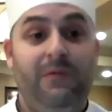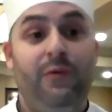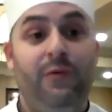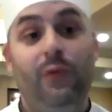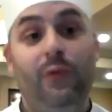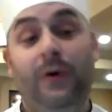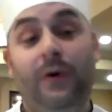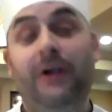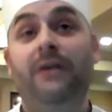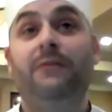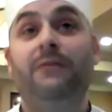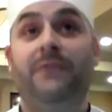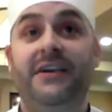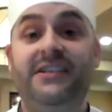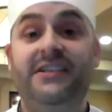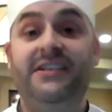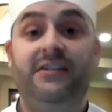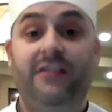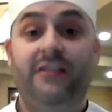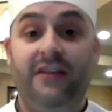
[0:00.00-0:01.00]
well,
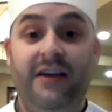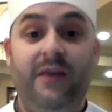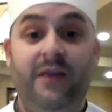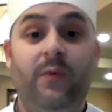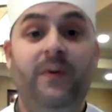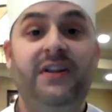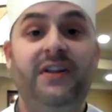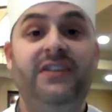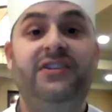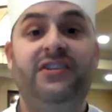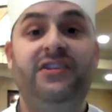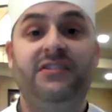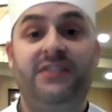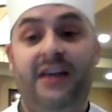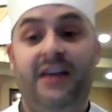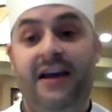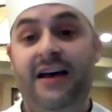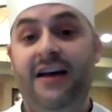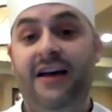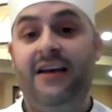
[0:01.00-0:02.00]
recently we just
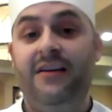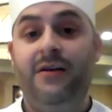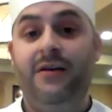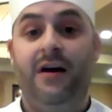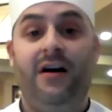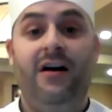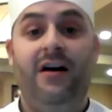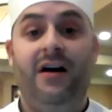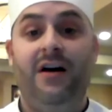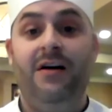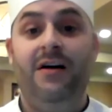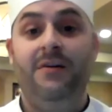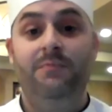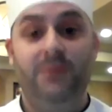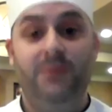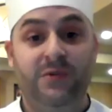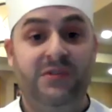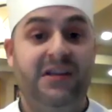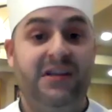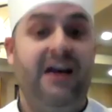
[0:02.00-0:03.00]
had
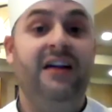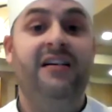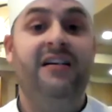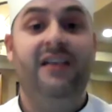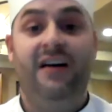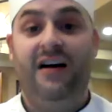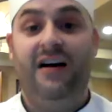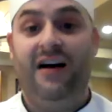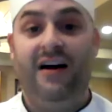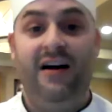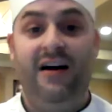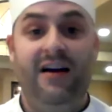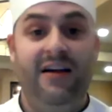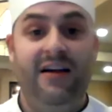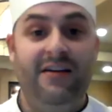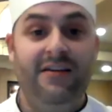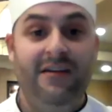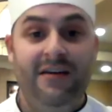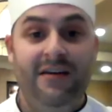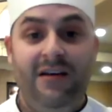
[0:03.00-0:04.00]
moussaka on,
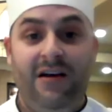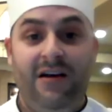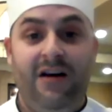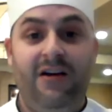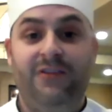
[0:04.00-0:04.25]
a